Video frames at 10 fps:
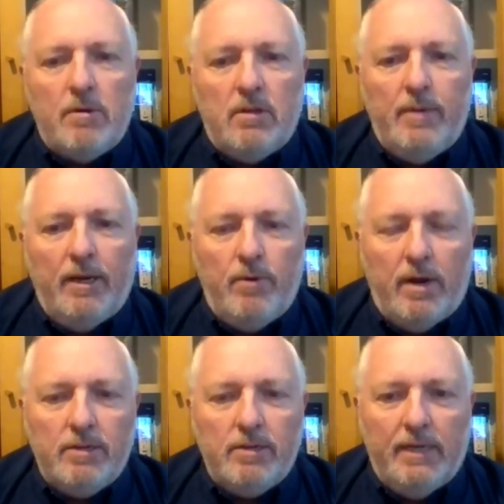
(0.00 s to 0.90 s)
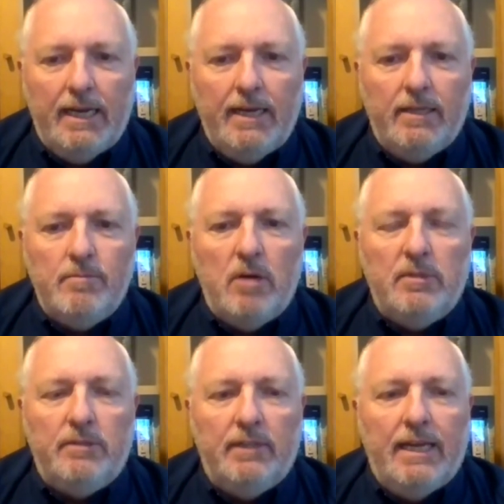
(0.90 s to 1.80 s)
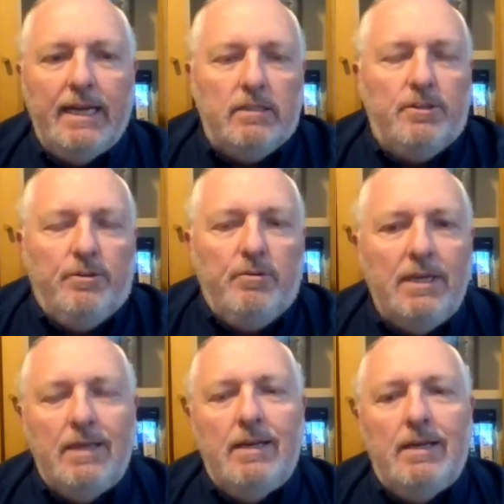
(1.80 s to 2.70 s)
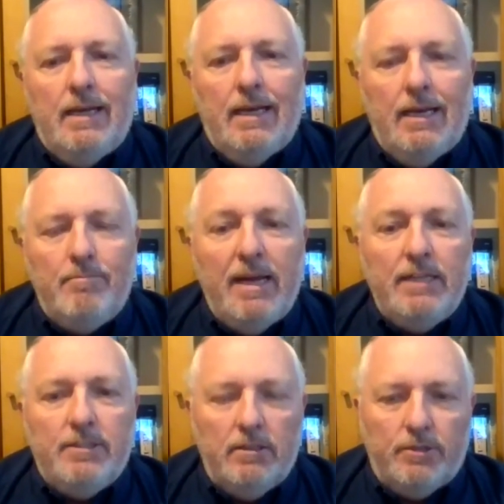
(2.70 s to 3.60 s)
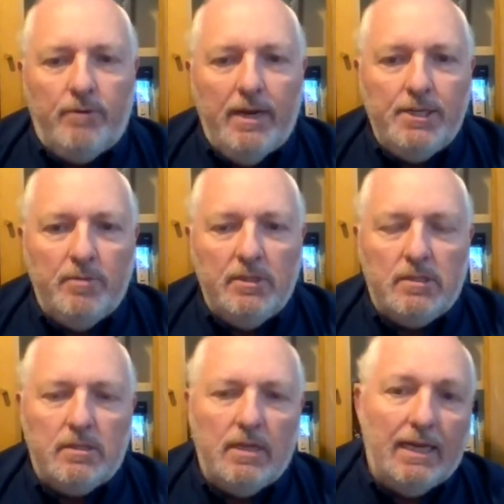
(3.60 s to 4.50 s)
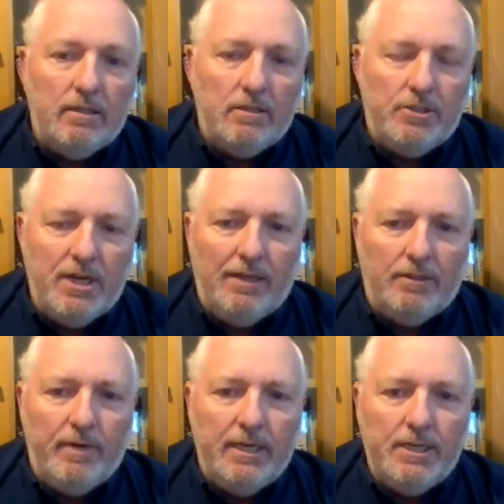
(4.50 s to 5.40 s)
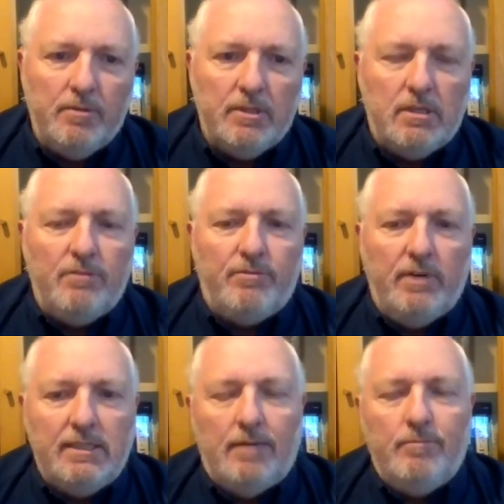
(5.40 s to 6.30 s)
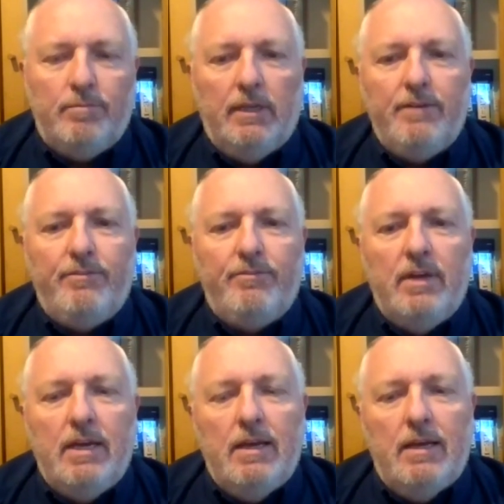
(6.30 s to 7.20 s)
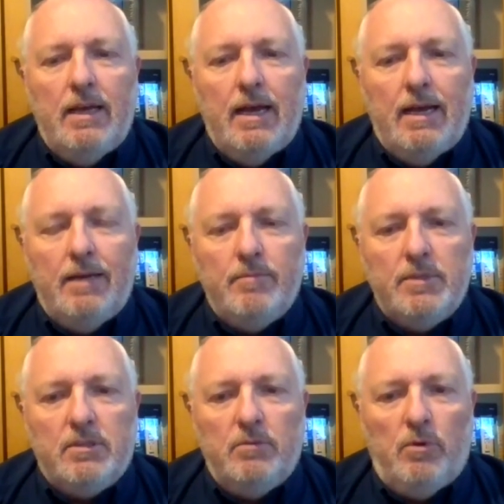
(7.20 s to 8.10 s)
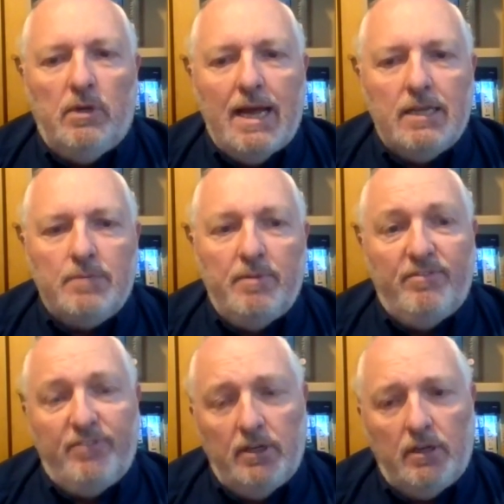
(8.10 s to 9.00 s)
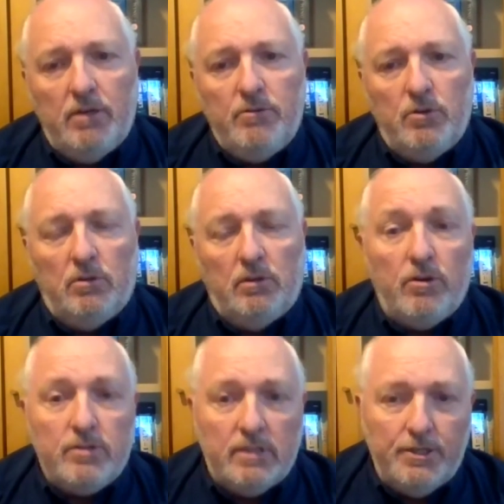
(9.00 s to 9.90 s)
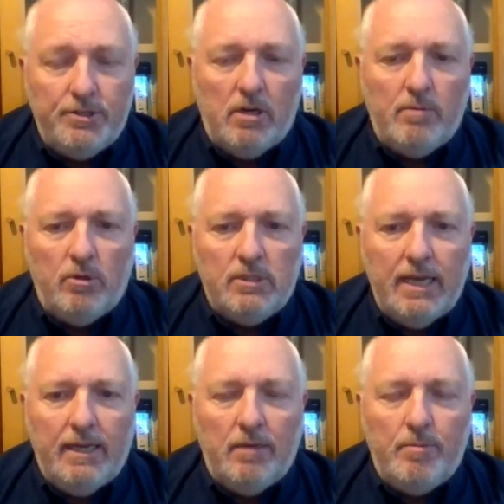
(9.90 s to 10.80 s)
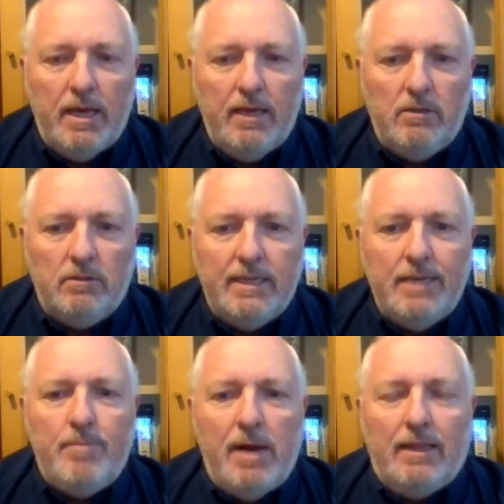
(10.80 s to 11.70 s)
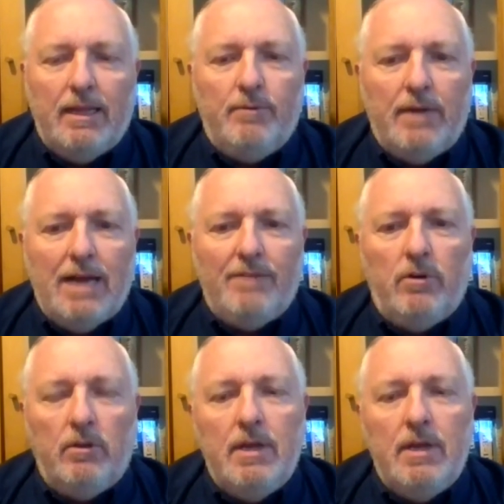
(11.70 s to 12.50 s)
common inquiries we're getting at the moment relate to maintenance arrangements and child arrangements. So, for example, if someone has been furloughed or lost their job or taken a pay cut, the impact that would have on